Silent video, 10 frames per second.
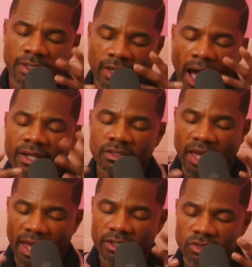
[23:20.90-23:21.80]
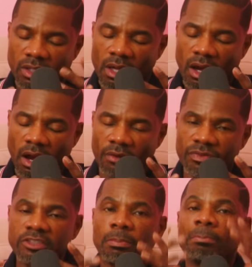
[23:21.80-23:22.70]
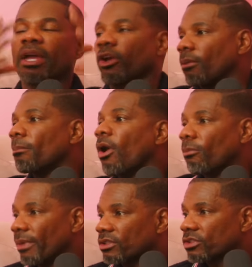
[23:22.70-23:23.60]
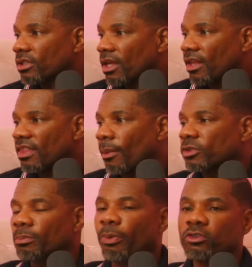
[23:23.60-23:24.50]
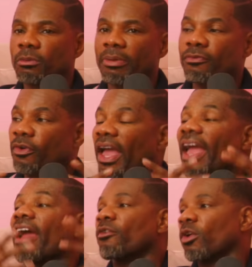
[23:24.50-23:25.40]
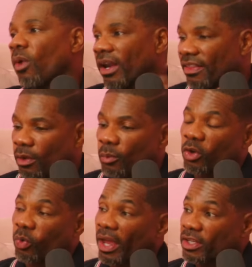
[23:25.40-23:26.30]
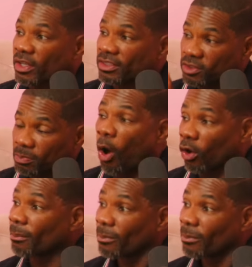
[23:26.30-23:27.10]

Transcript: context of these bigger moments that were supposed to be for everyone, and then we create smaller